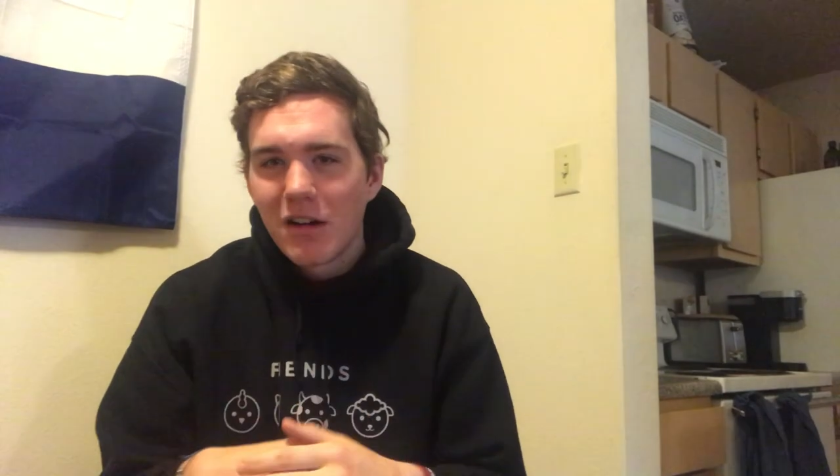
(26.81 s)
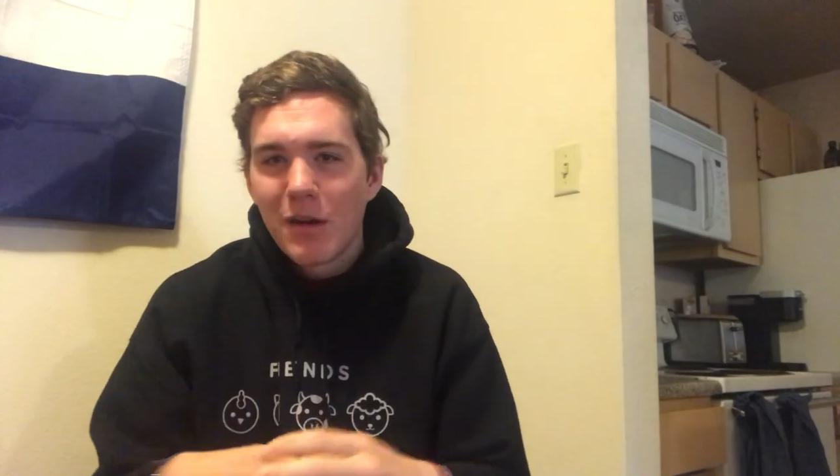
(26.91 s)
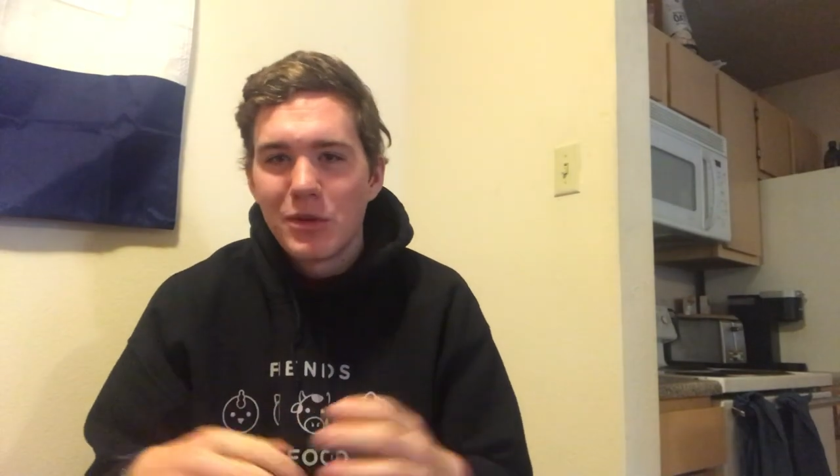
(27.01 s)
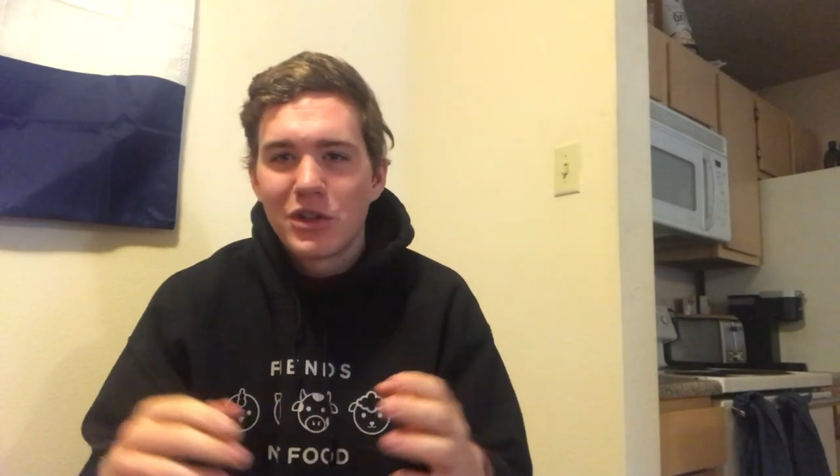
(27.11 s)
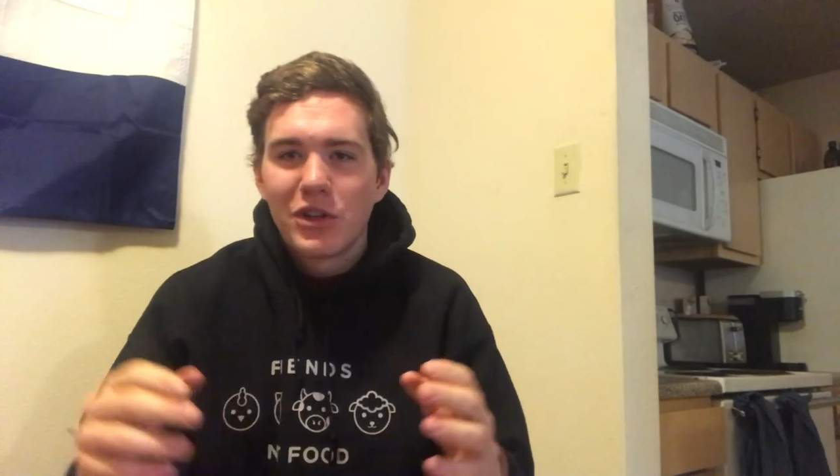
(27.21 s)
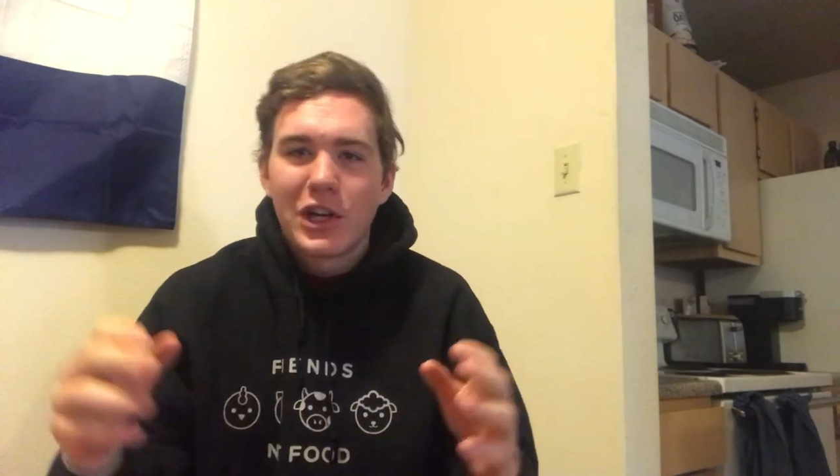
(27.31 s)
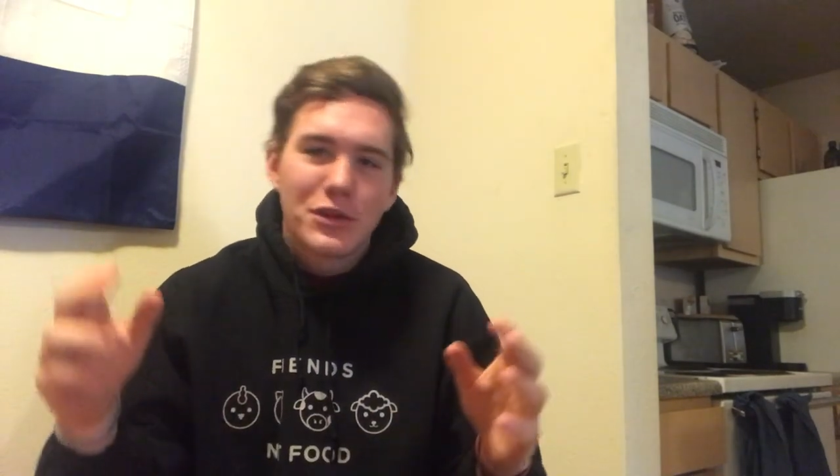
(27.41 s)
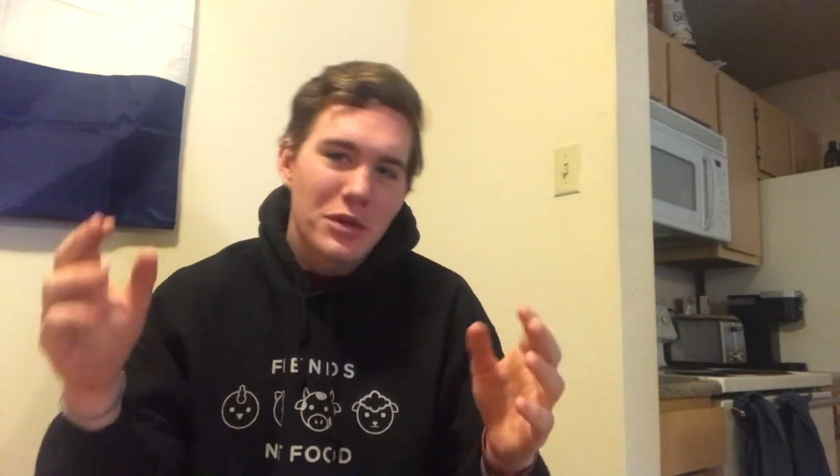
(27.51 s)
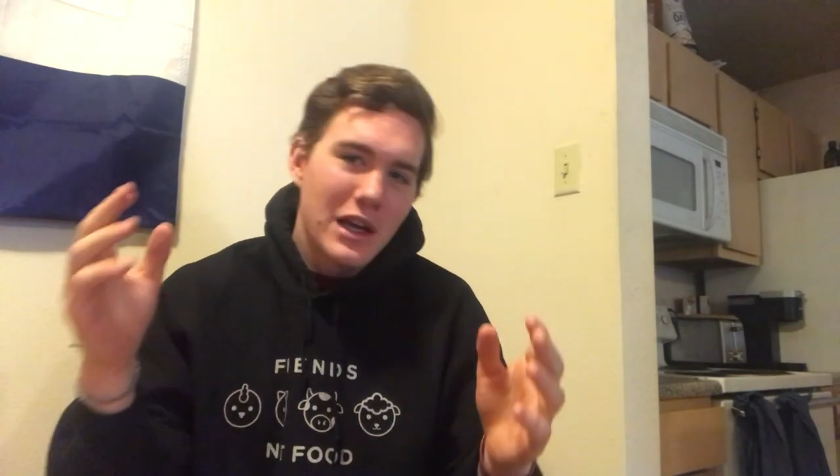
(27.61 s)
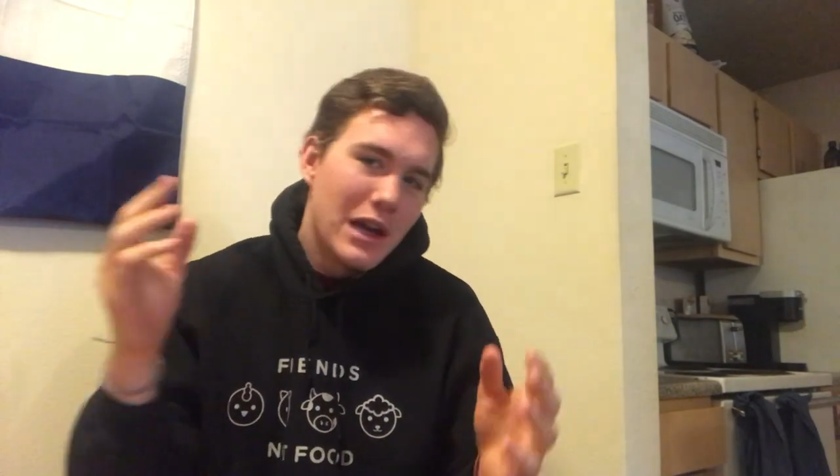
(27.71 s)
I'm gonna show you
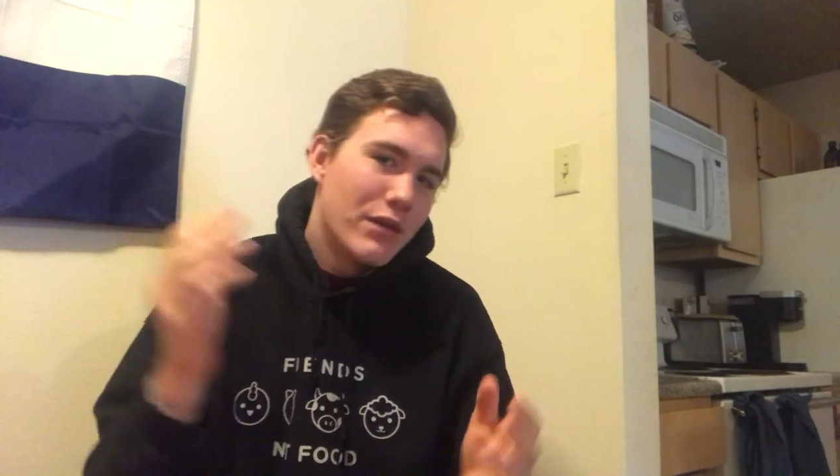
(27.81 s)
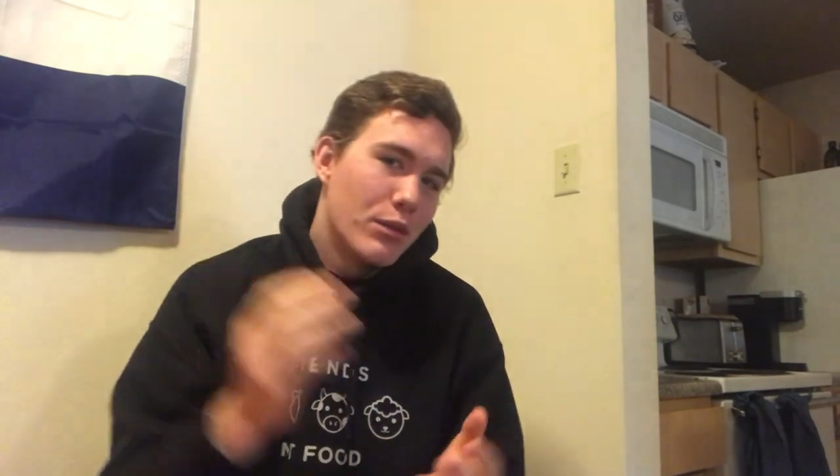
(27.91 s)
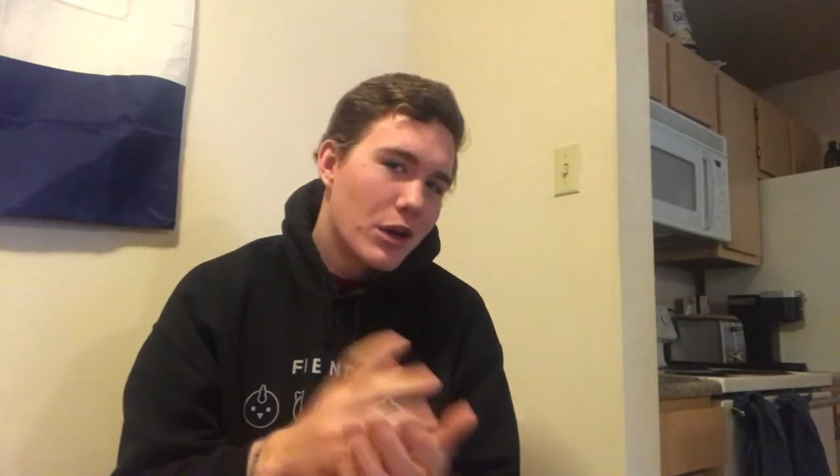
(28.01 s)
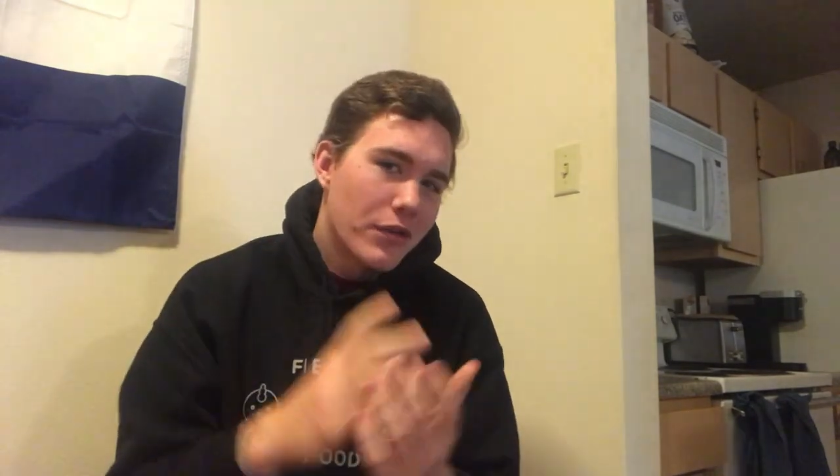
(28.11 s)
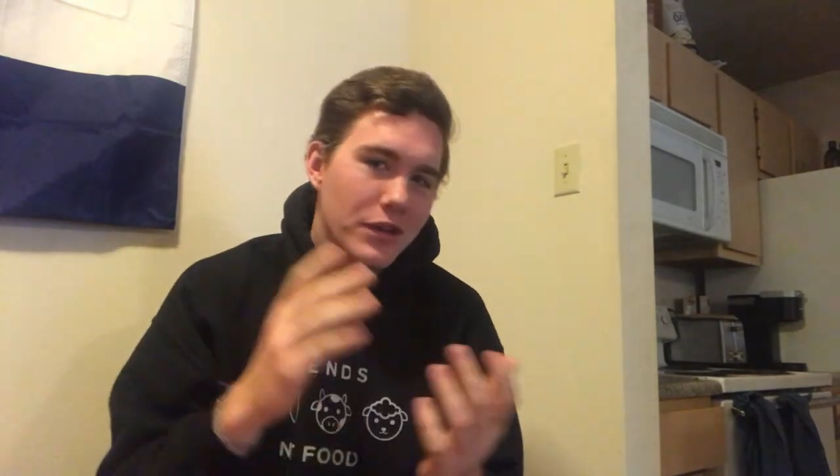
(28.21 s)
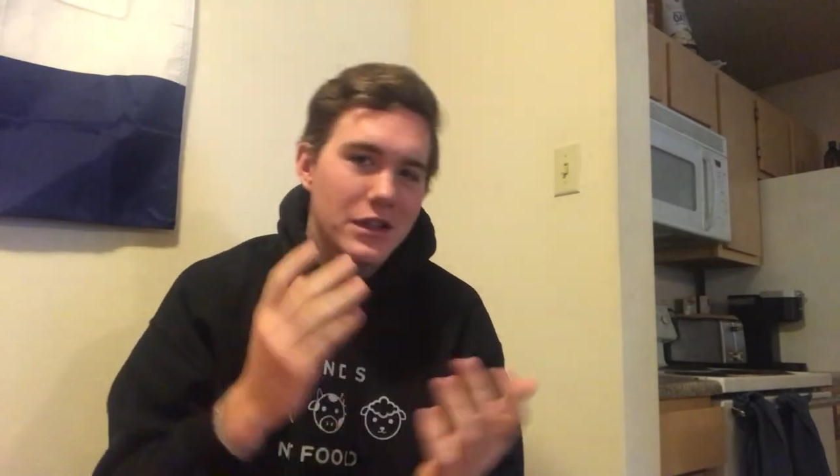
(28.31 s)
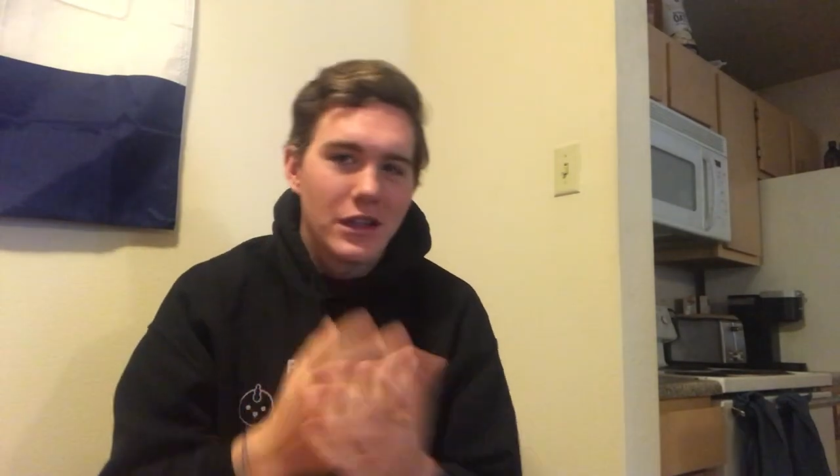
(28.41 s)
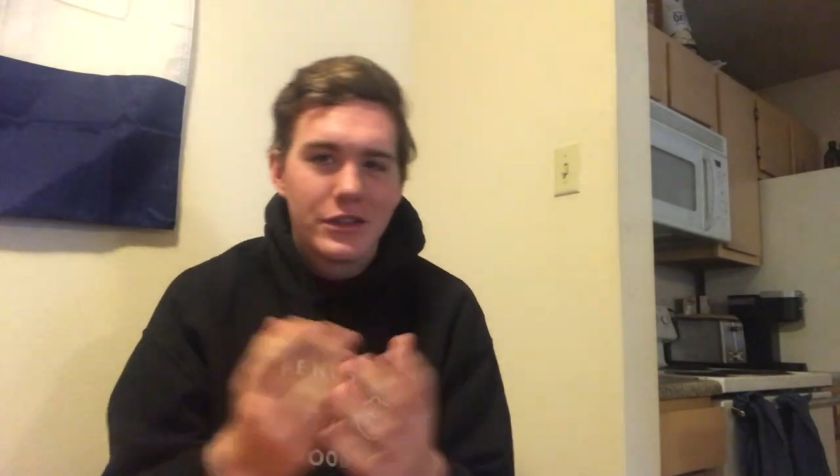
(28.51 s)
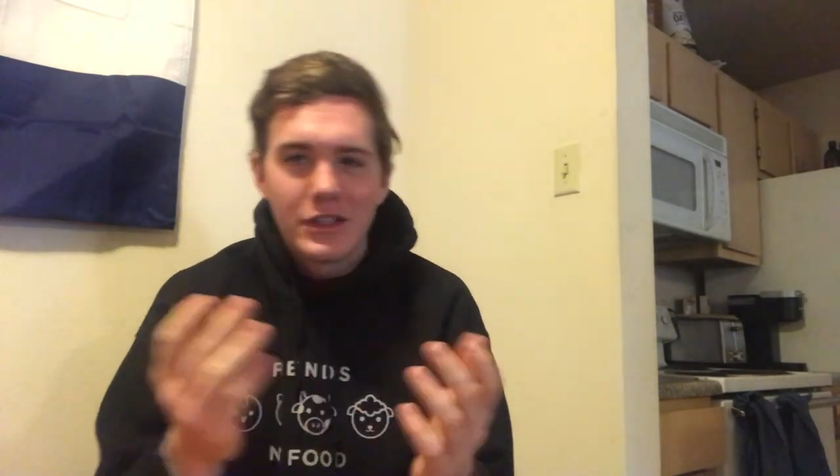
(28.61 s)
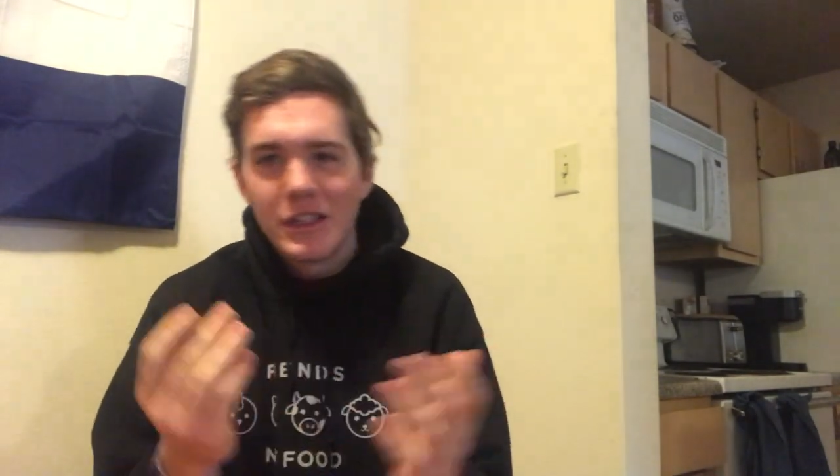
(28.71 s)
guys what I have for breakfast,
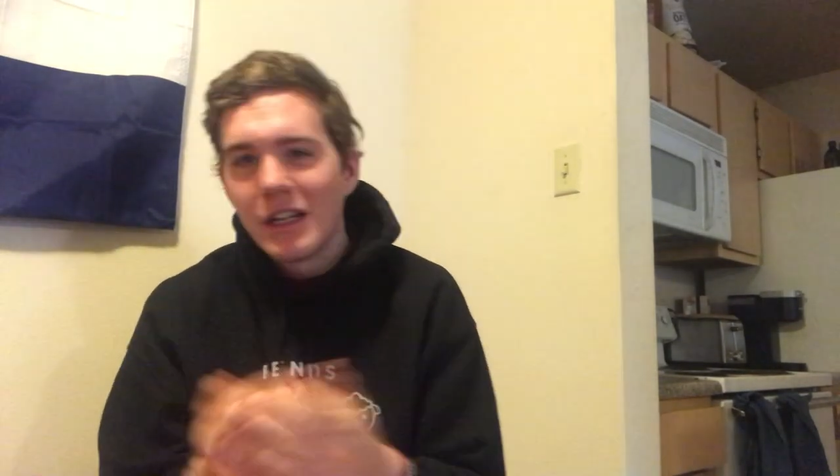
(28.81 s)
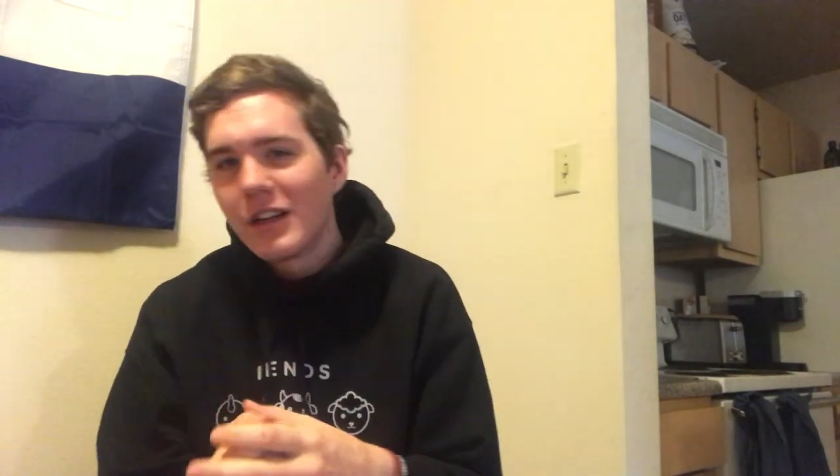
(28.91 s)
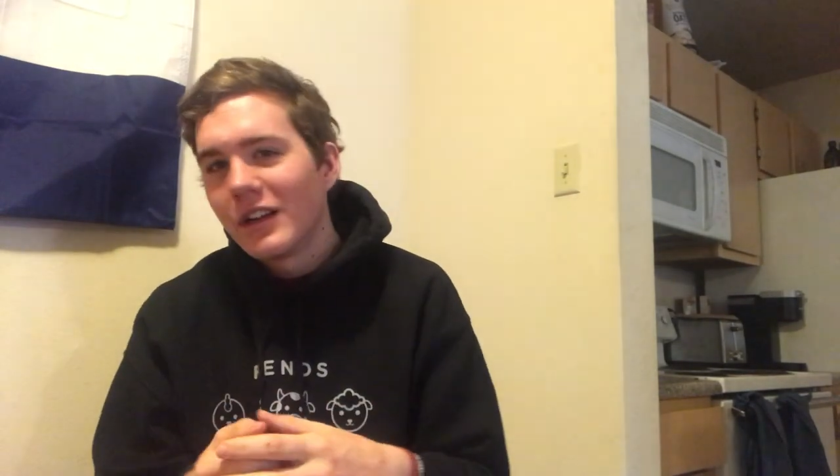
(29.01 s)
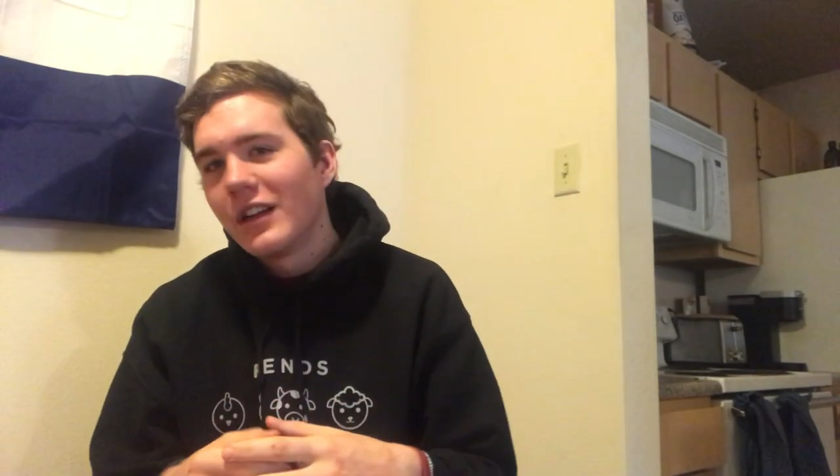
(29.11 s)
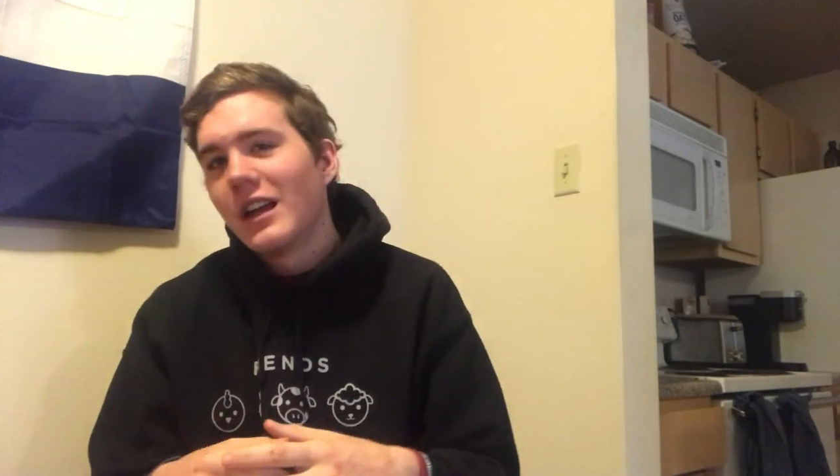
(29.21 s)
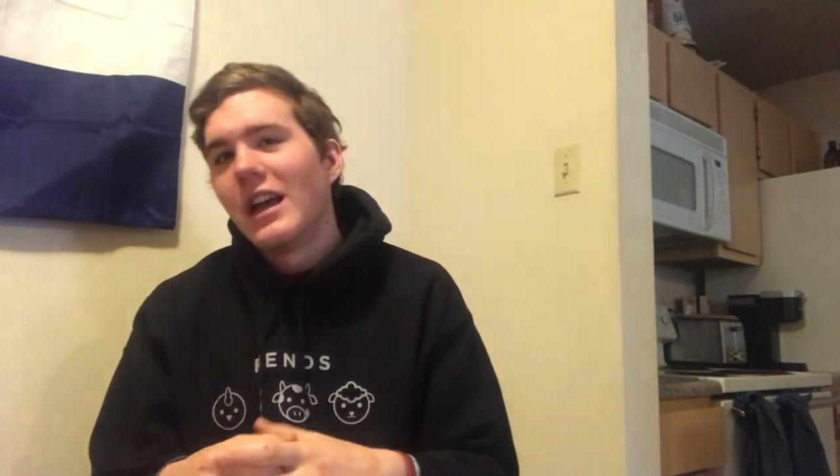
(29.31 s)
lunch, and dinner.